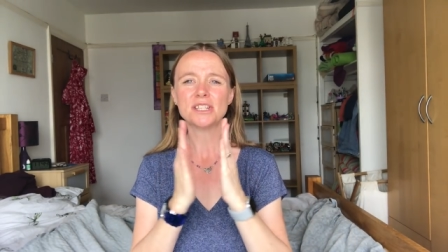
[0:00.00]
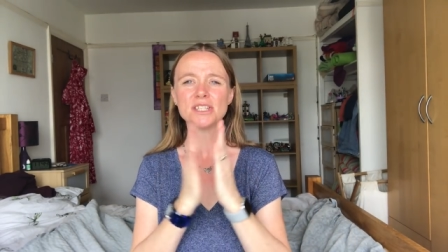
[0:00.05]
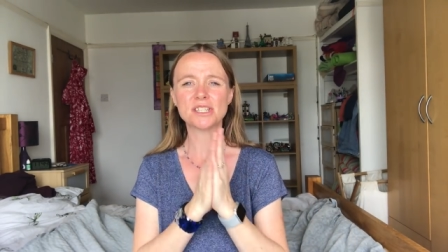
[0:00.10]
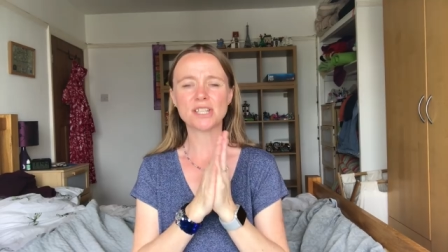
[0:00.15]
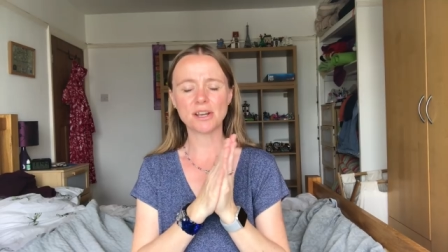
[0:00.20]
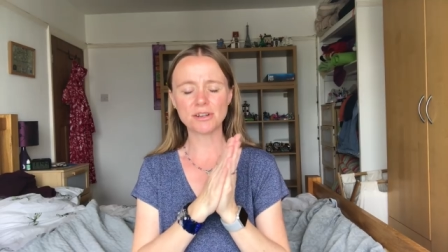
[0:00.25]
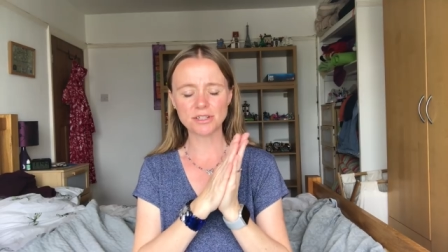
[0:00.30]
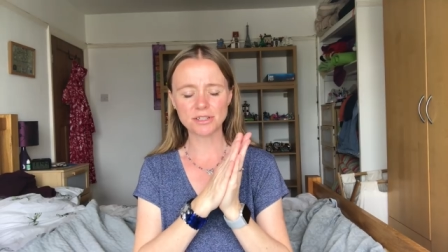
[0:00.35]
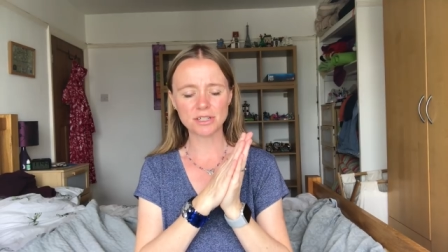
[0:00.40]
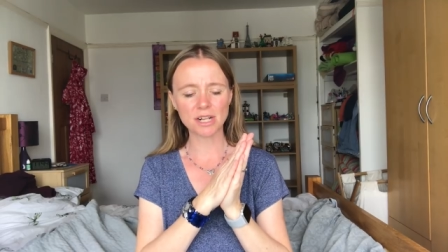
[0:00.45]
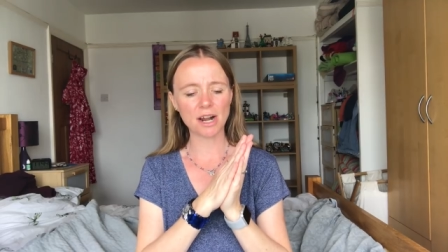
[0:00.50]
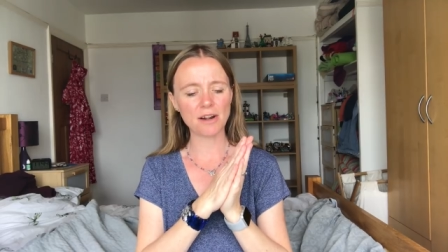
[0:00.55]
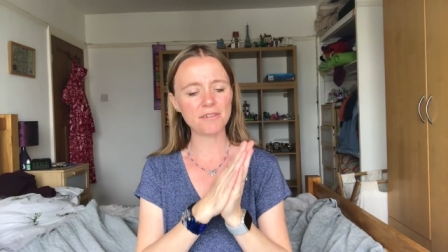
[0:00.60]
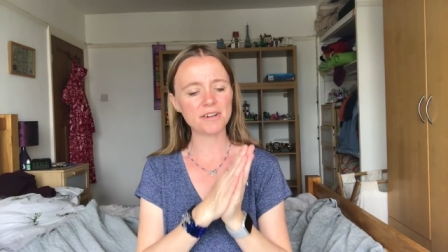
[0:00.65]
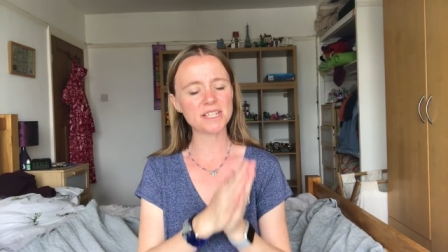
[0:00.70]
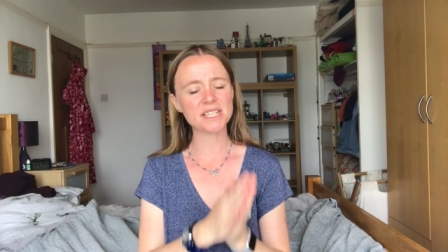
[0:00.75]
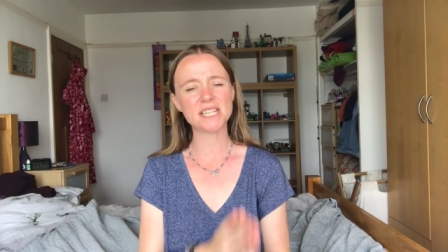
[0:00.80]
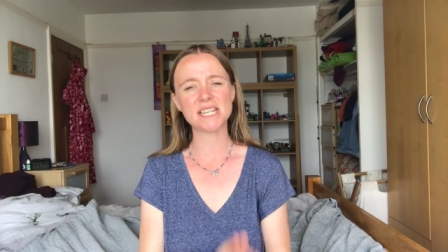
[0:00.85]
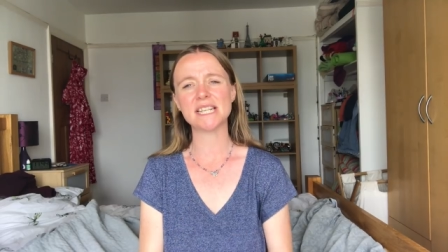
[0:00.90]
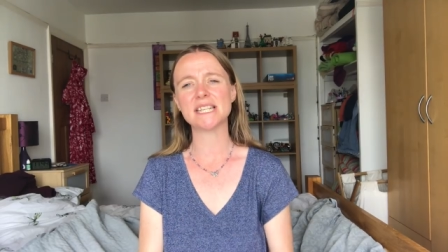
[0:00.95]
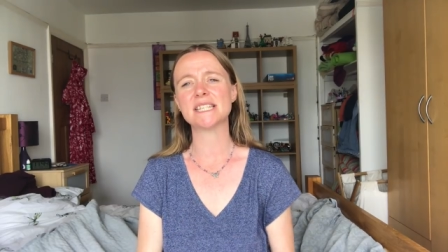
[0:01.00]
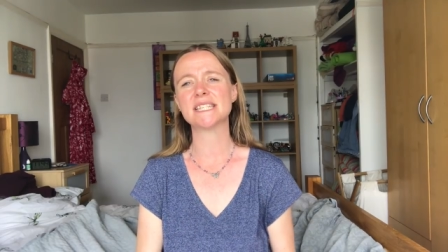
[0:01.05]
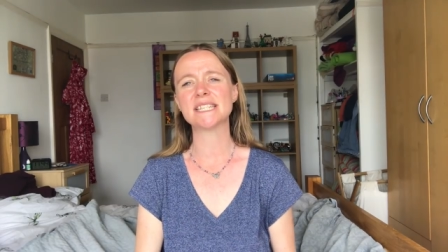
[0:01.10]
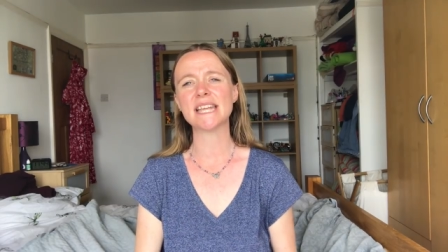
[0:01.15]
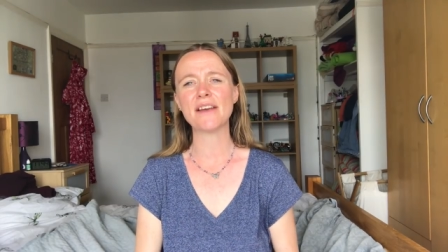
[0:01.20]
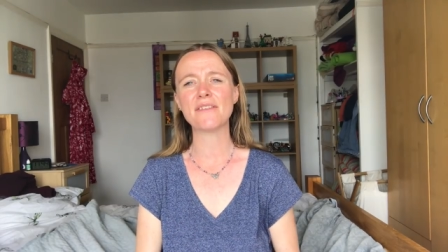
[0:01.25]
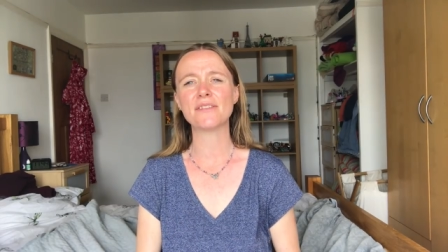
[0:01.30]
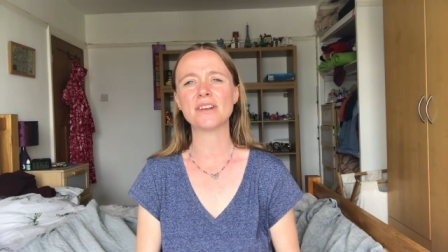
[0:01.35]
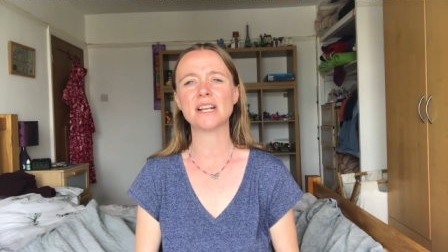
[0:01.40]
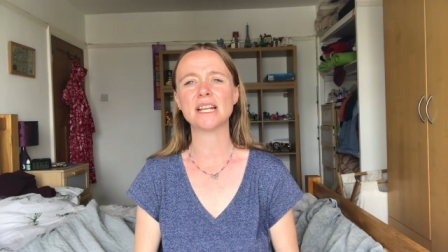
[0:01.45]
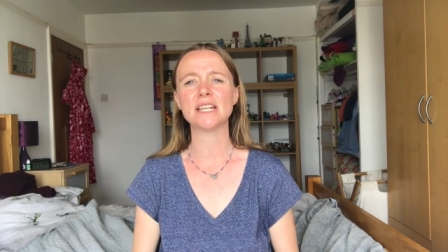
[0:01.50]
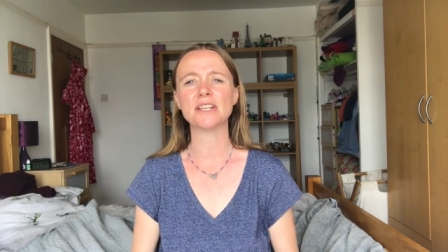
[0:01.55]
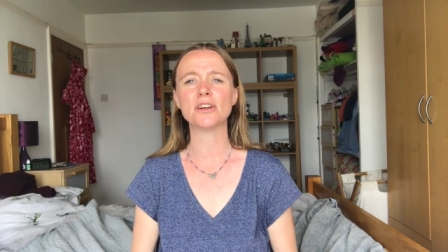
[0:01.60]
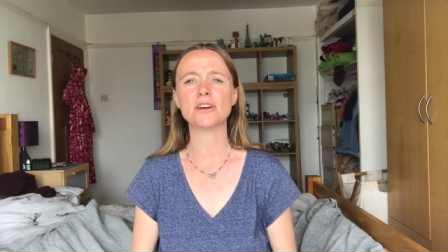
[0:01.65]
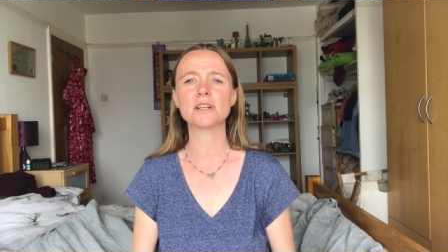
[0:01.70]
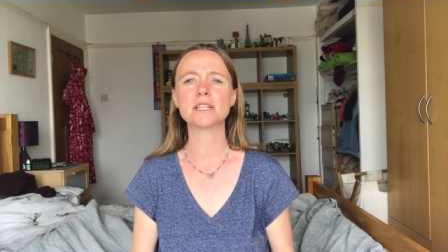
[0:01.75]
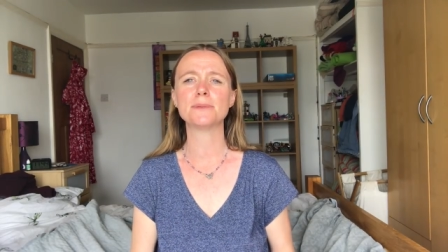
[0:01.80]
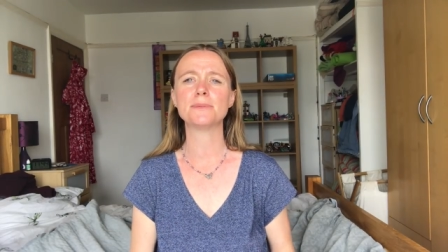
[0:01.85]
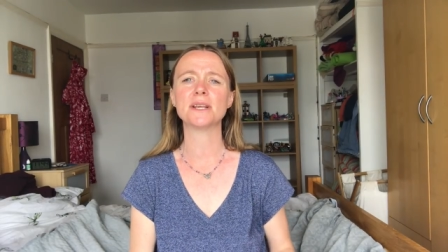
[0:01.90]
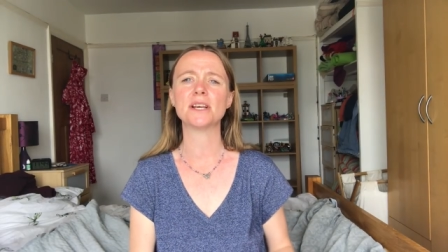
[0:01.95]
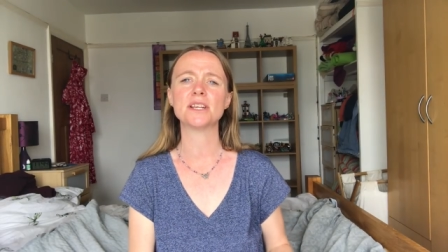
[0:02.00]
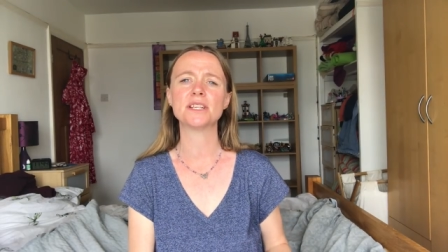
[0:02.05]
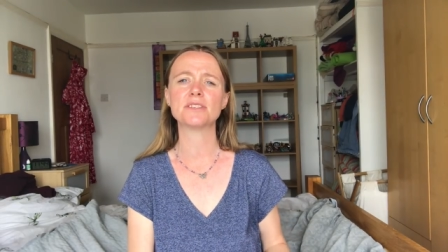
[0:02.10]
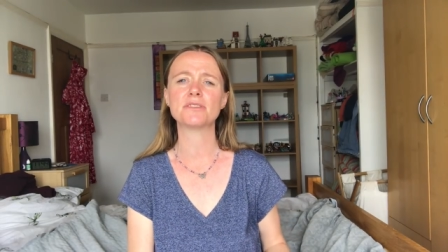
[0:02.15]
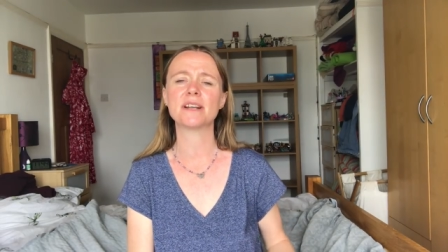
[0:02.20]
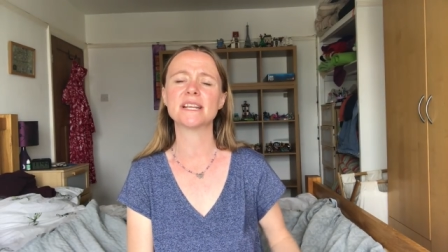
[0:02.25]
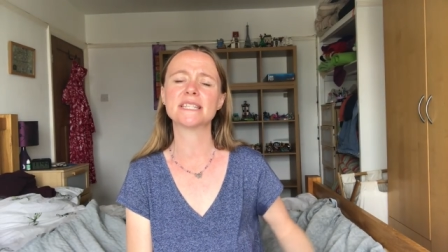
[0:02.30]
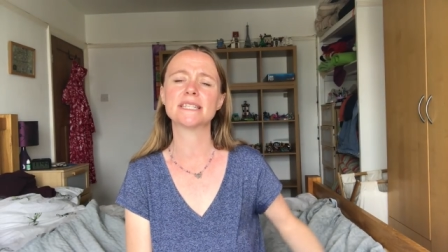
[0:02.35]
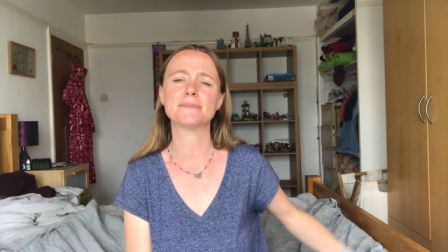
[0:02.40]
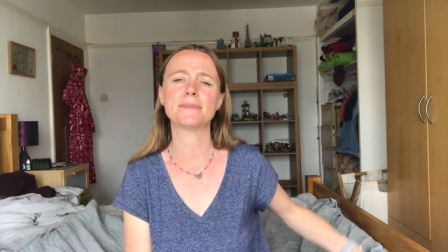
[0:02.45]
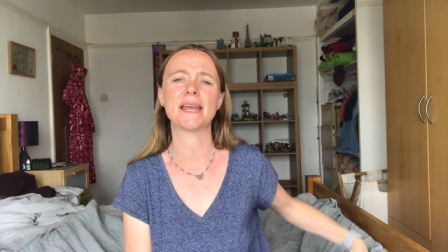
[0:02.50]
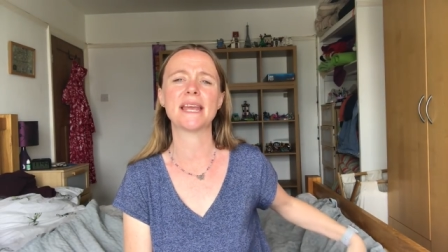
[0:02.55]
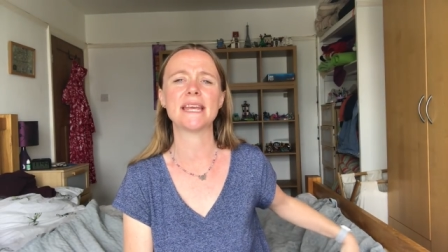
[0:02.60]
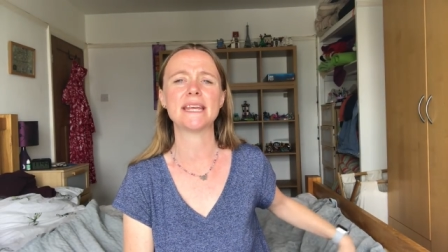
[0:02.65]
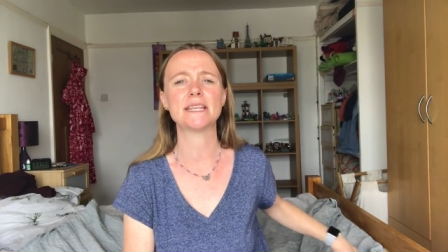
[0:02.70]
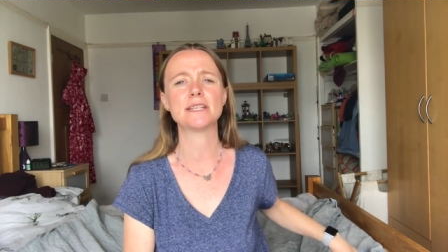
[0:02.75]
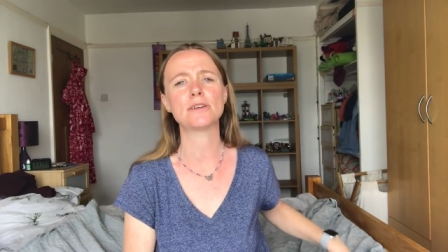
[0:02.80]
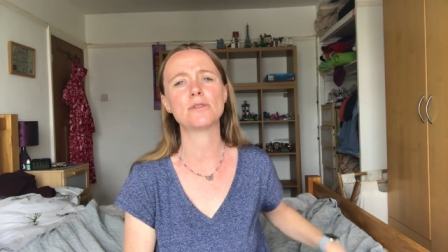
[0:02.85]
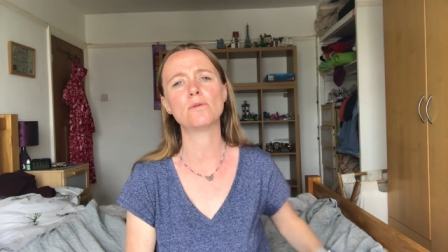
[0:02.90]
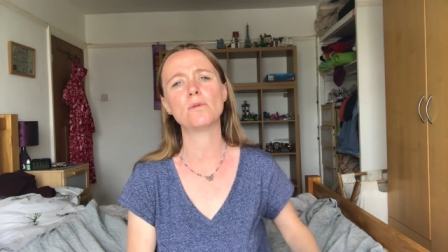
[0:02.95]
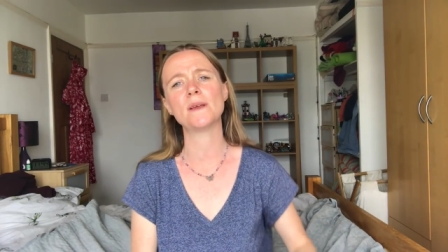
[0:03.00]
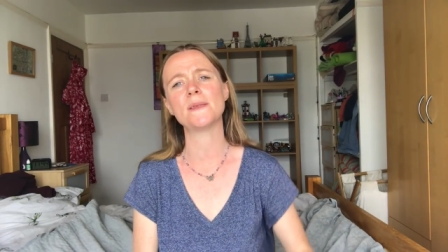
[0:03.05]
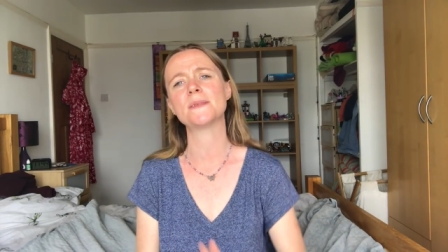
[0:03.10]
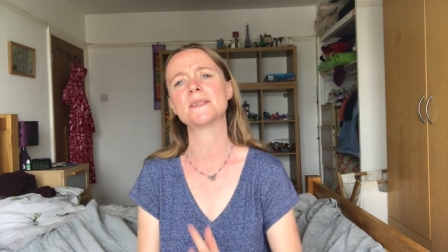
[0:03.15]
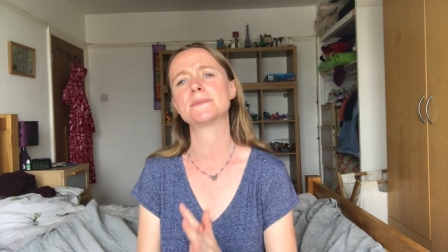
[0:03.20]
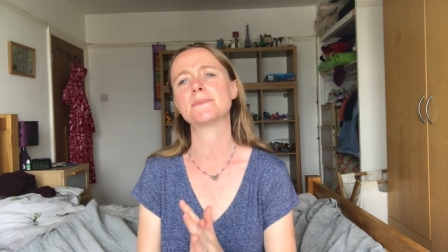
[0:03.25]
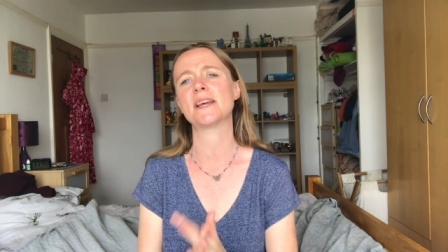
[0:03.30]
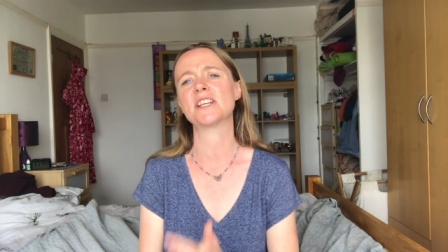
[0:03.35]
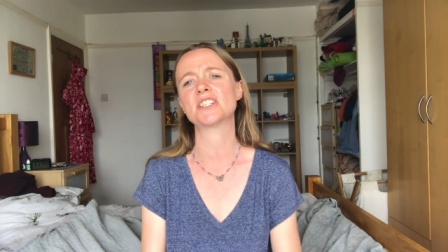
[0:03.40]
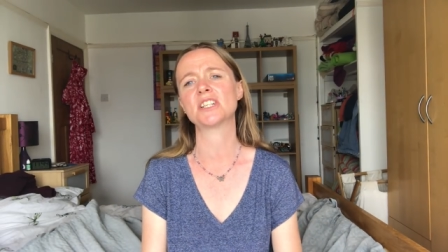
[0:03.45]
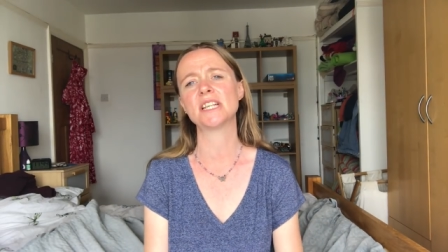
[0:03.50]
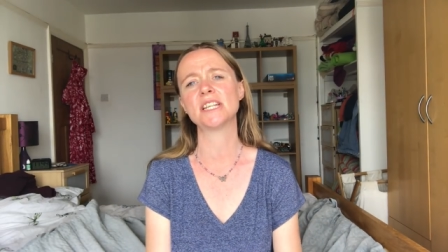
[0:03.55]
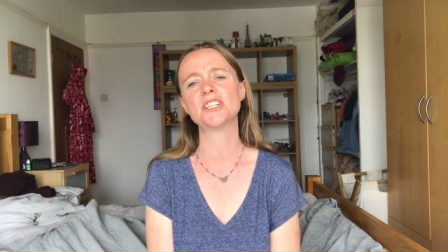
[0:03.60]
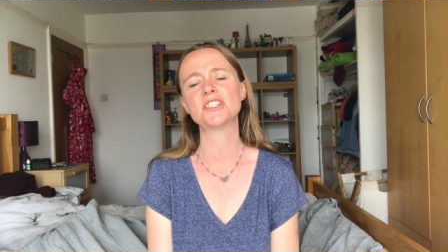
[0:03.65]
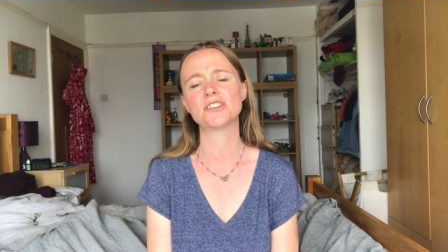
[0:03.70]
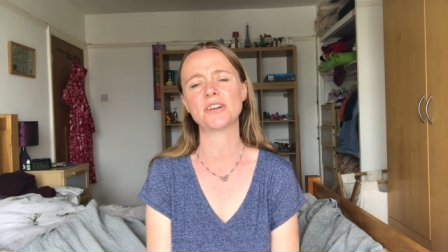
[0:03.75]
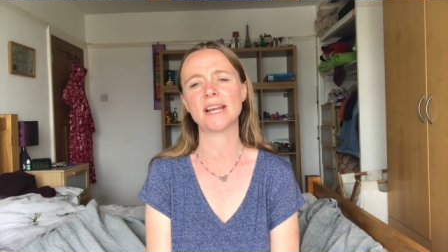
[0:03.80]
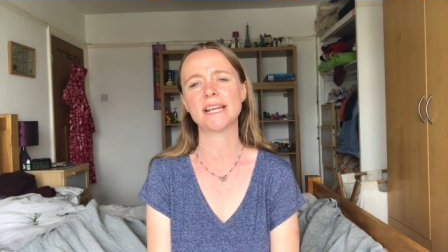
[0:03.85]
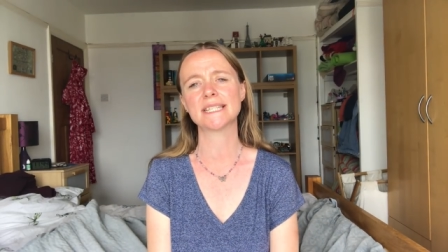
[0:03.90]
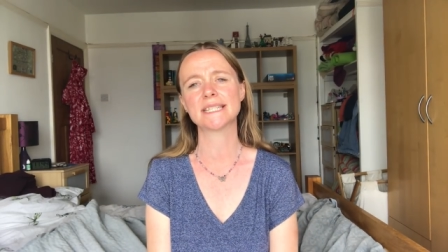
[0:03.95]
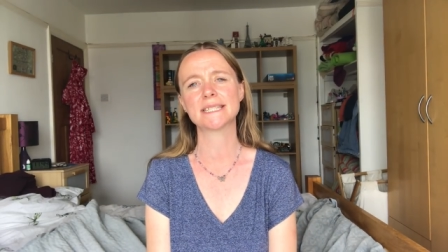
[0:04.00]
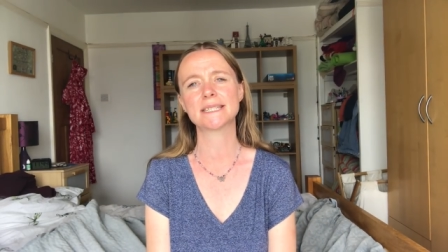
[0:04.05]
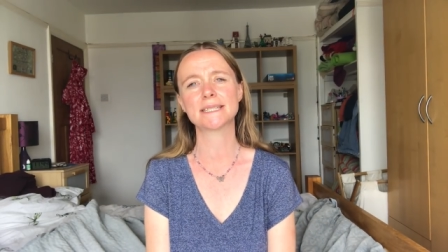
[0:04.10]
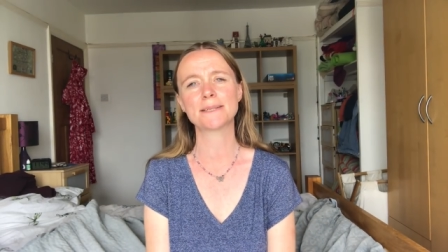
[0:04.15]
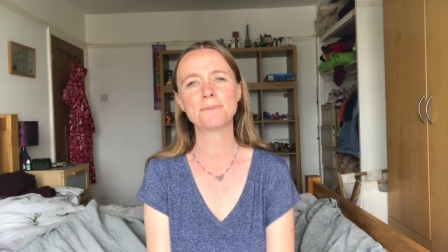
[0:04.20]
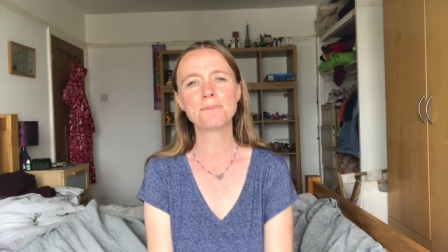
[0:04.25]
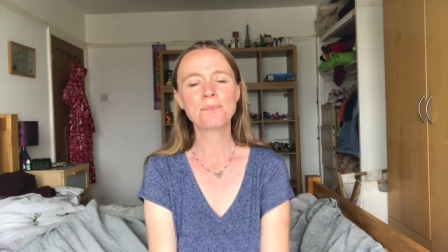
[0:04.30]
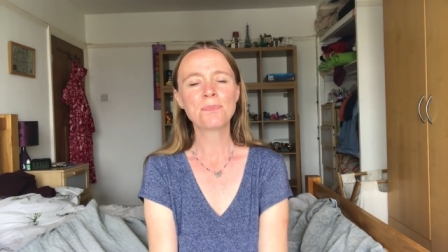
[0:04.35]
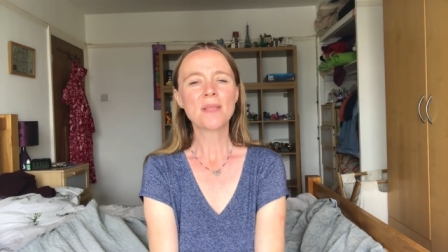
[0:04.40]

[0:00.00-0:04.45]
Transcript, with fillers: social currency is definitely not to be underestimated with special interests.